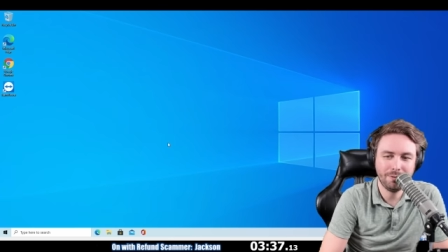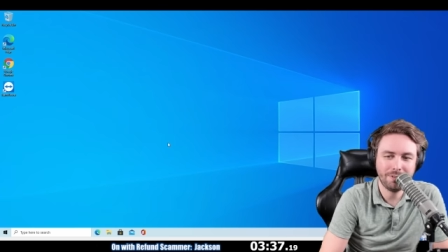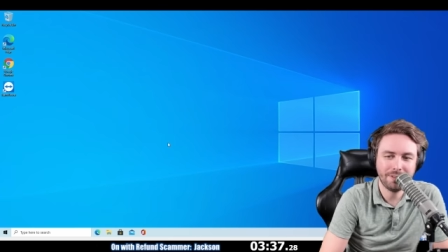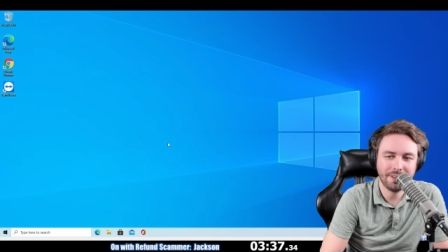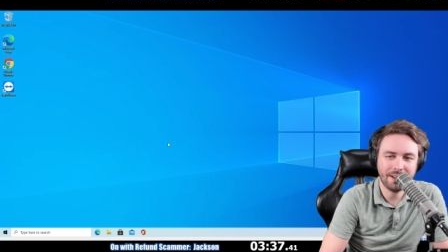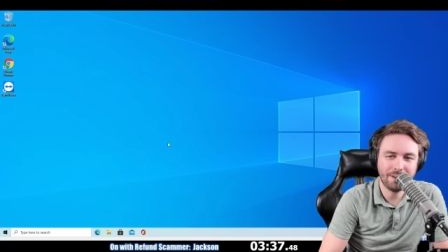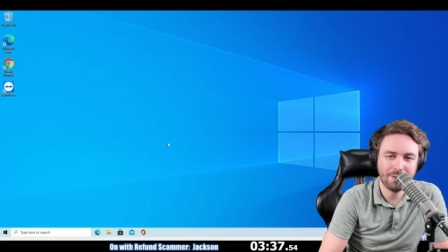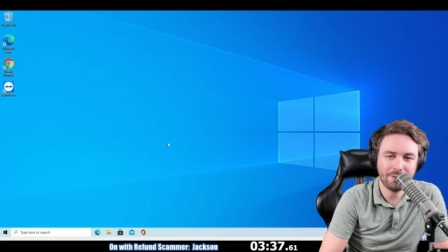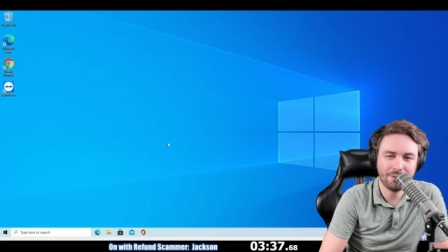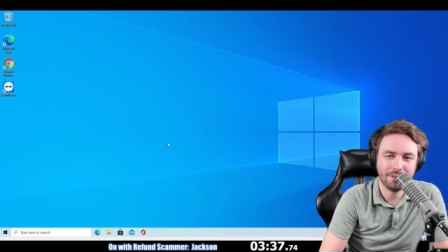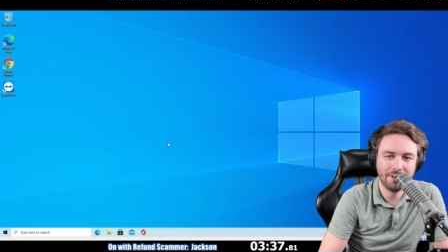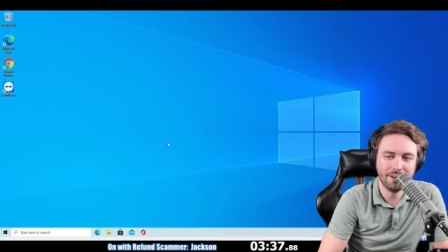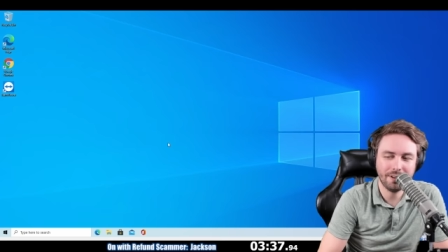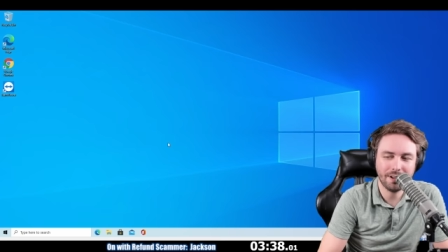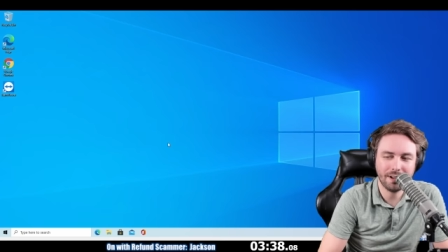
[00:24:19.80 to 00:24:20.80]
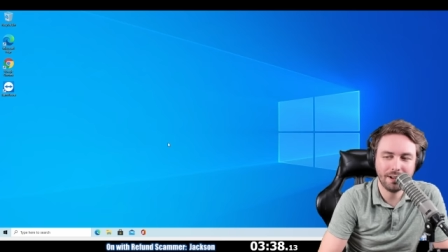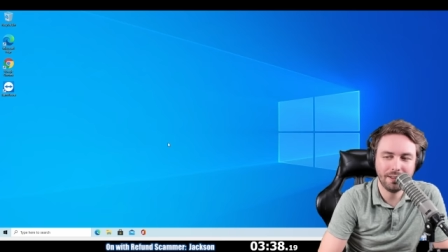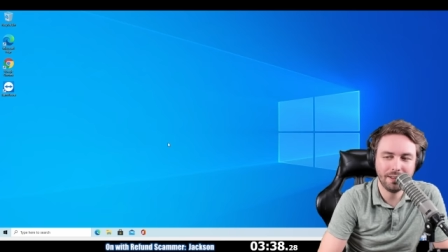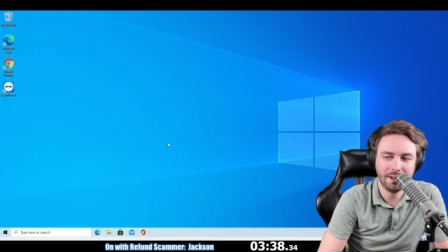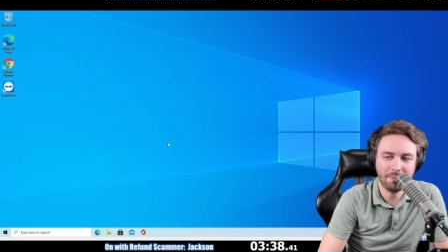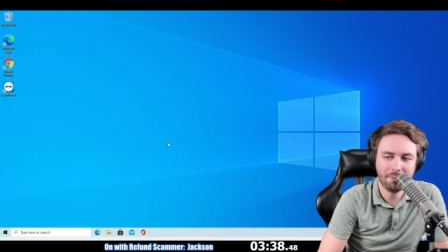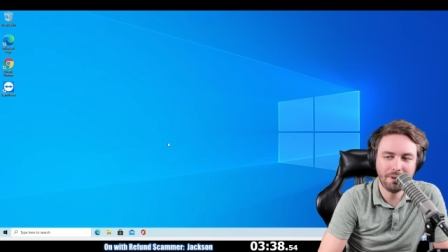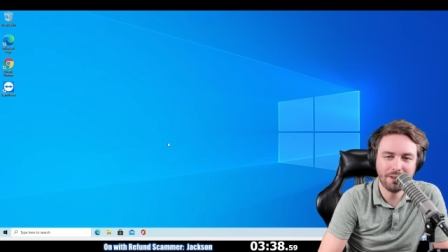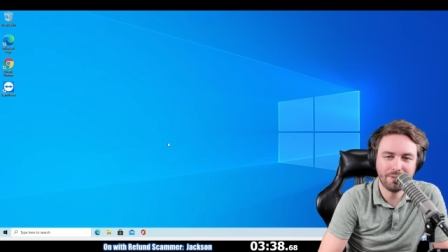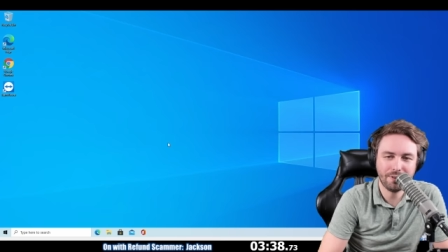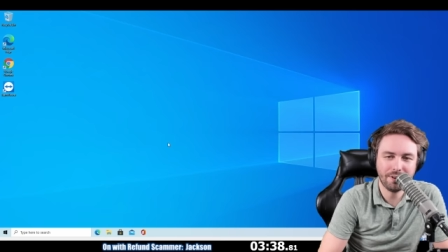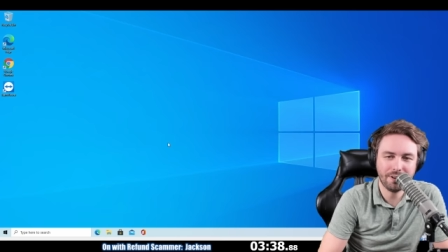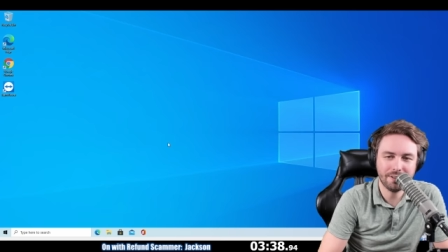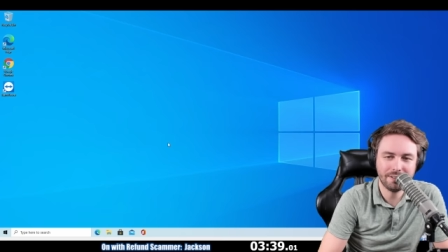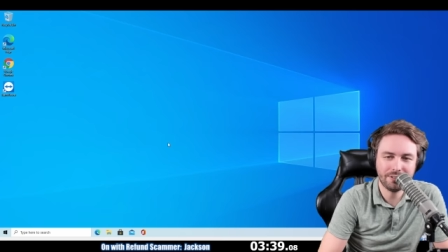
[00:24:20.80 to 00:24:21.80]
thousand dollars? I'm never
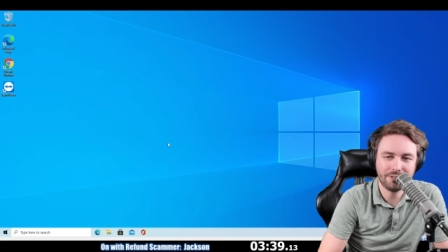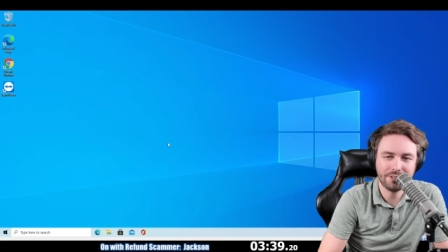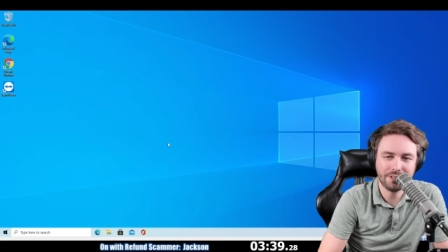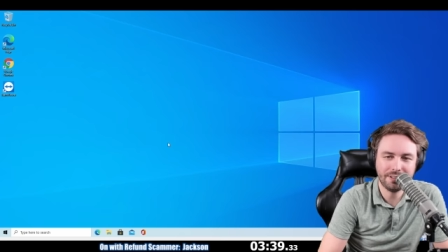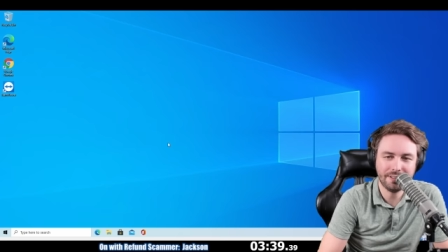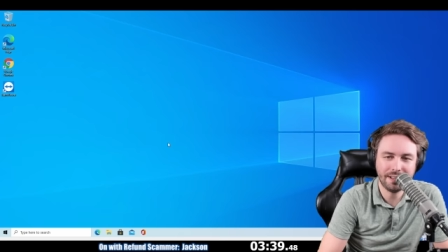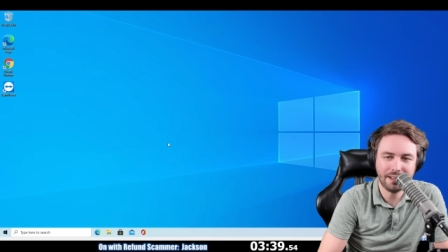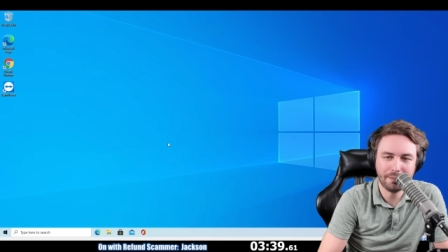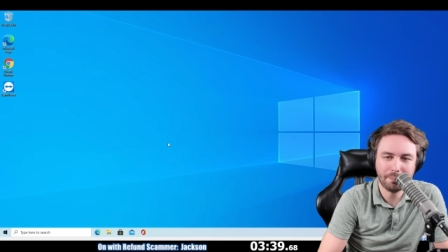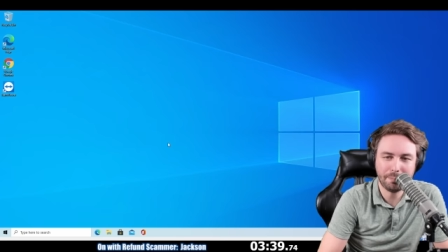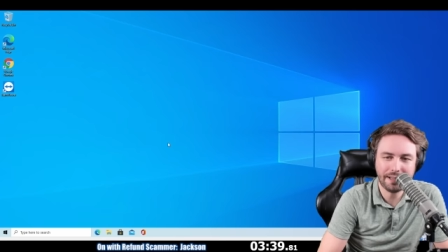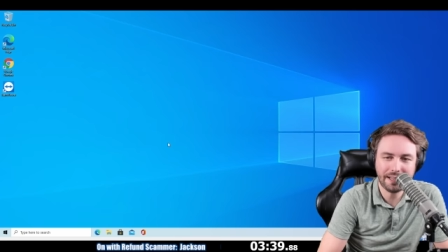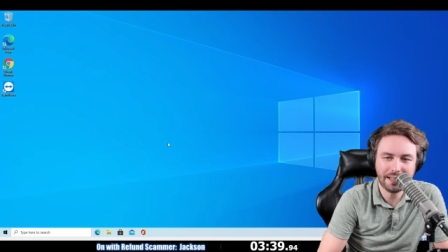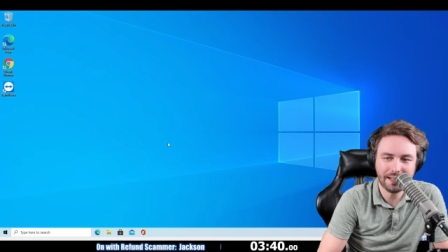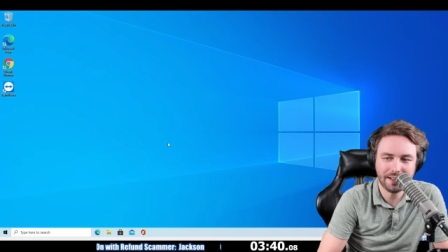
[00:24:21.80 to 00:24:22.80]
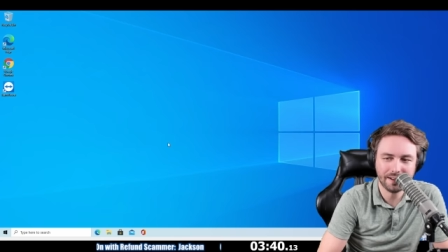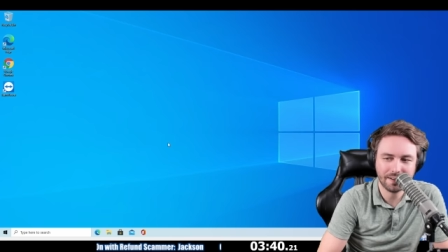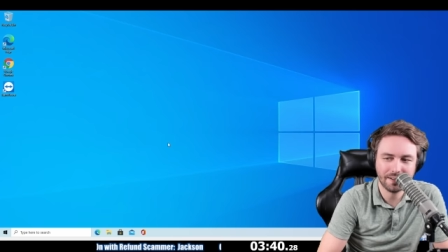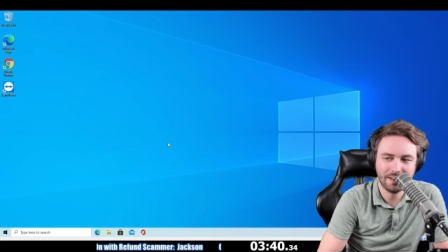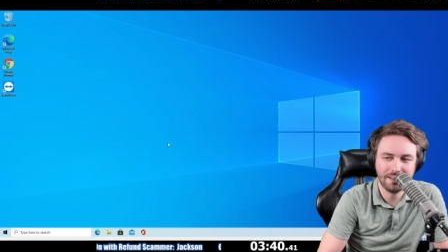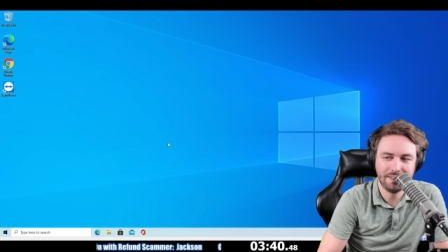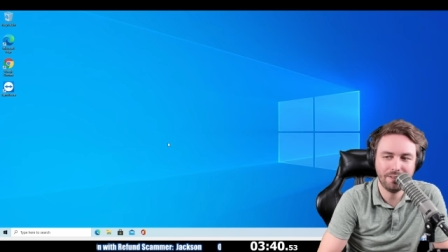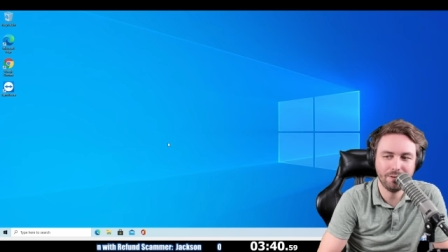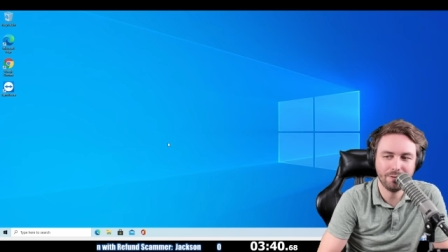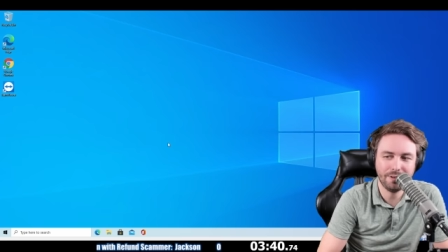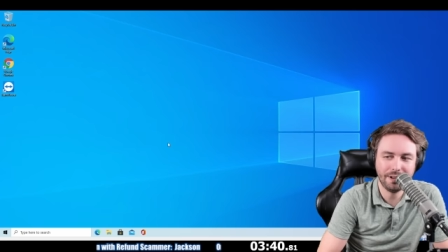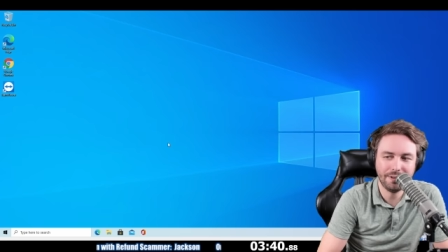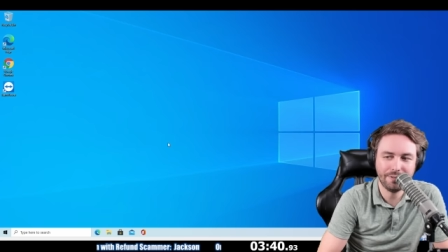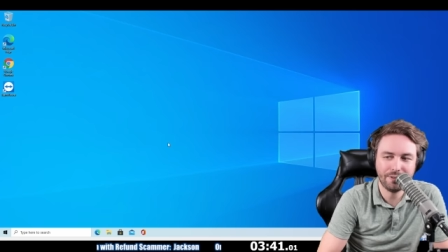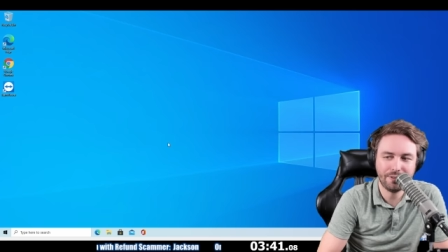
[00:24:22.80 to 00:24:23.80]
going to see that back, and you'll
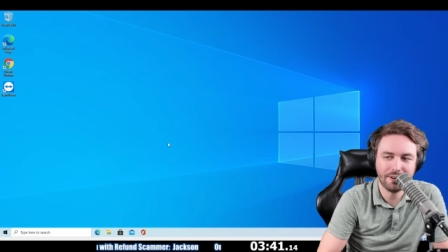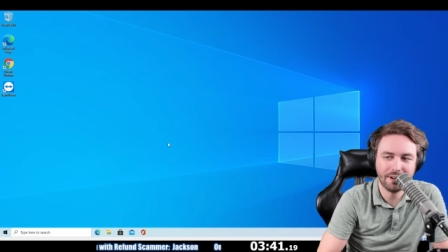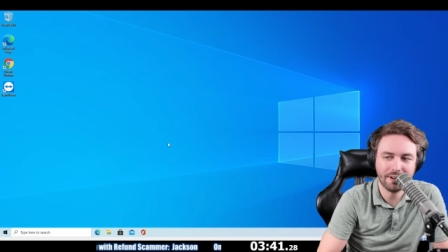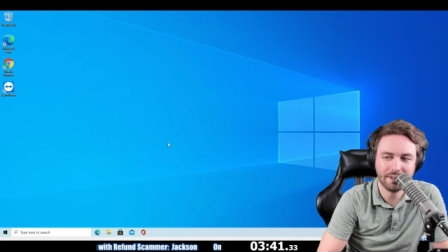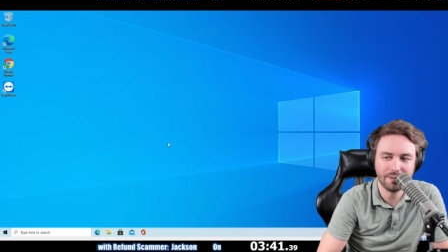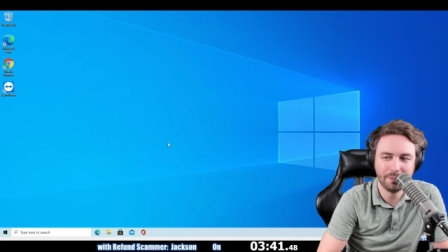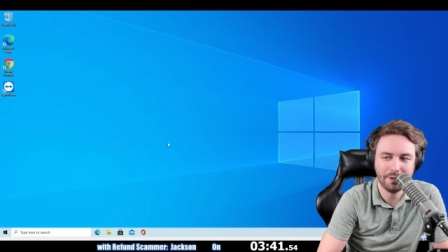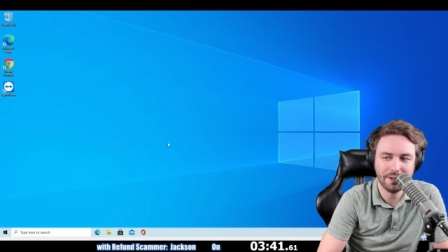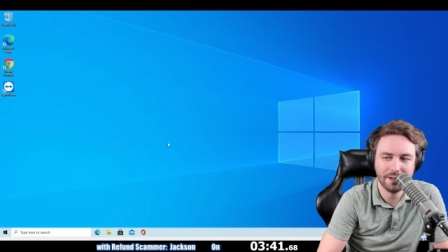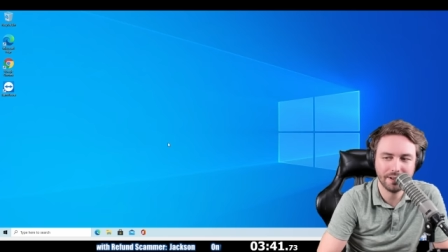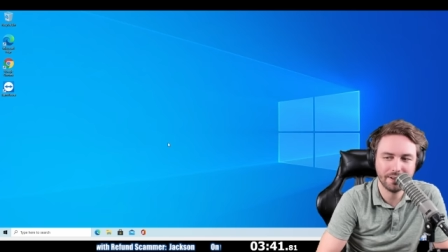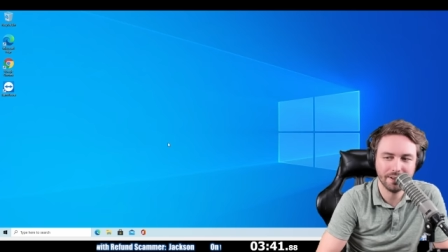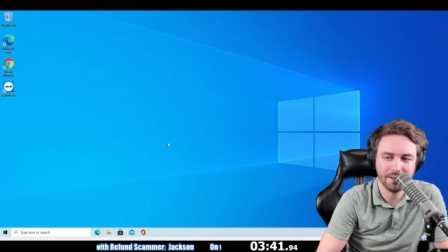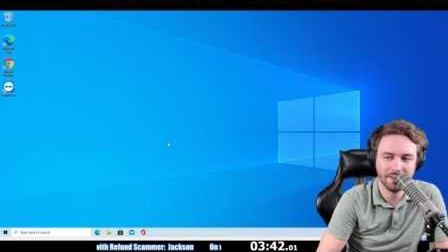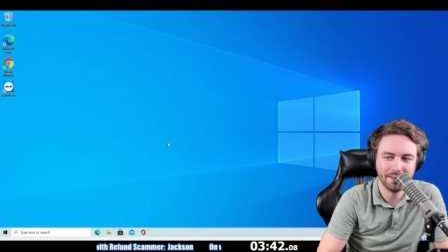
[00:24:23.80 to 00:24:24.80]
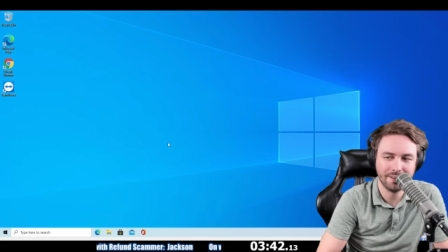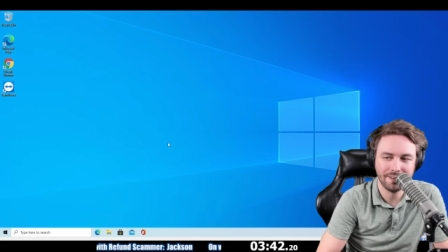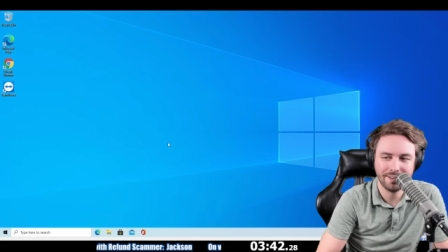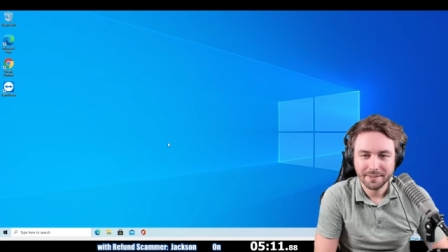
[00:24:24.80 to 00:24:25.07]
never talk to me again.